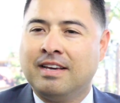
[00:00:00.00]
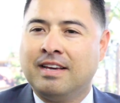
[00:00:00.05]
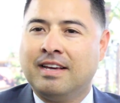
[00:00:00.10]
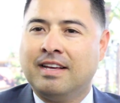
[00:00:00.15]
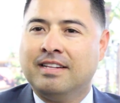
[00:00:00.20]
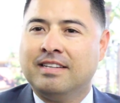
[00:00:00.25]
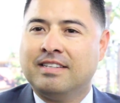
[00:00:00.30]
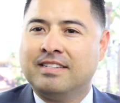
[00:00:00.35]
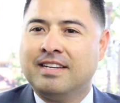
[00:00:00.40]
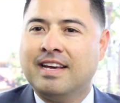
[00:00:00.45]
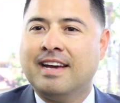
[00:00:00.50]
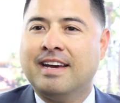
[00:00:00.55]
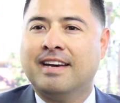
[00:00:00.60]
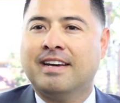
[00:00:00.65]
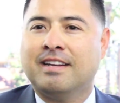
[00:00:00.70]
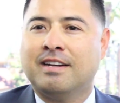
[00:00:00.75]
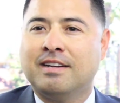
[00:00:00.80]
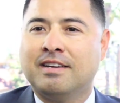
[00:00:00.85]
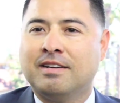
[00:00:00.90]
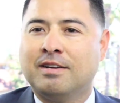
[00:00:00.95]

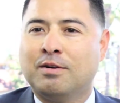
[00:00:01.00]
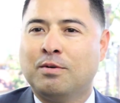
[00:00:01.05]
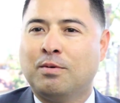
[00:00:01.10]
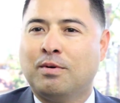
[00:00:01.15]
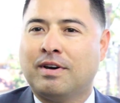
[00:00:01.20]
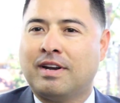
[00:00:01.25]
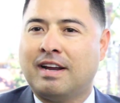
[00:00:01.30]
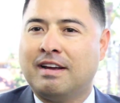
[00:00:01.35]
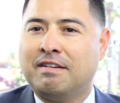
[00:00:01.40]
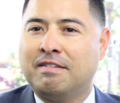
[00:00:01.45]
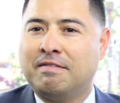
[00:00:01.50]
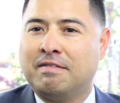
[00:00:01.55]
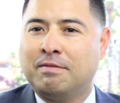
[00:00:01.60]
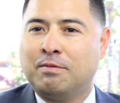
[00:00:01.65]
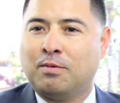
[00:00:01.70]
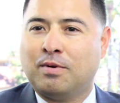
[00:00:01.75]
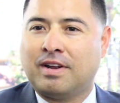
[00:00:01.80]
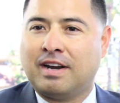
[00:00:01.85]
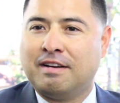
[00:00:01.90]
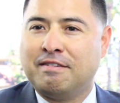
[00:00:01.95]
Instead, what
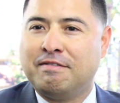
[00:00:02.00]
I